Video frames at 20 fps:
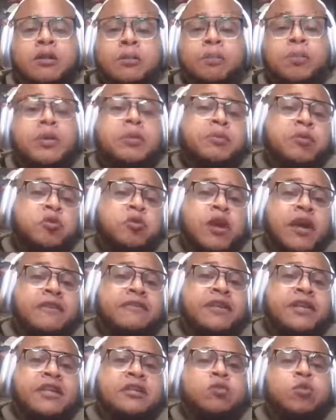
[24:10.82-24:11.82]
people who
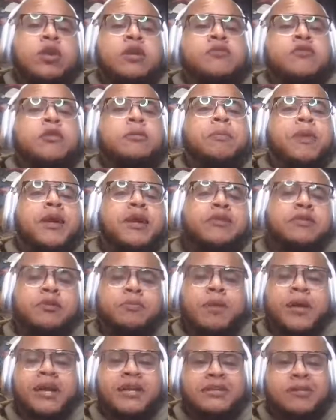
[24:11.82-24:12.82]
have kids, what if your parents
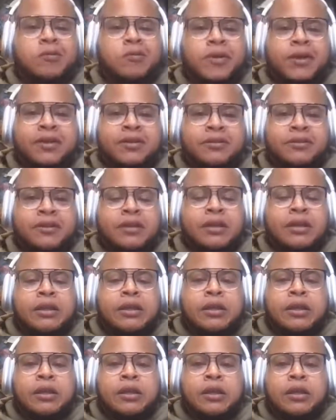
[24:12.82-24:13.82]
pass away?
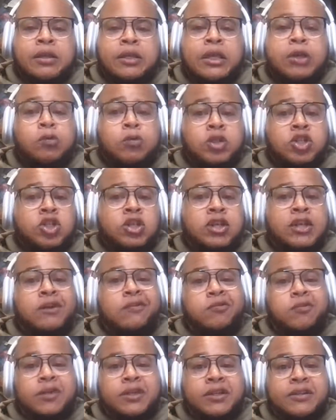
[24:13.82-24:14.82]
Then what you're
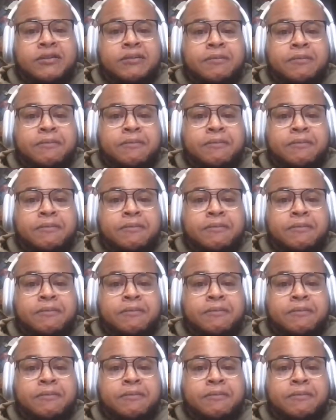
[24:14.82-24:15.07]
left with?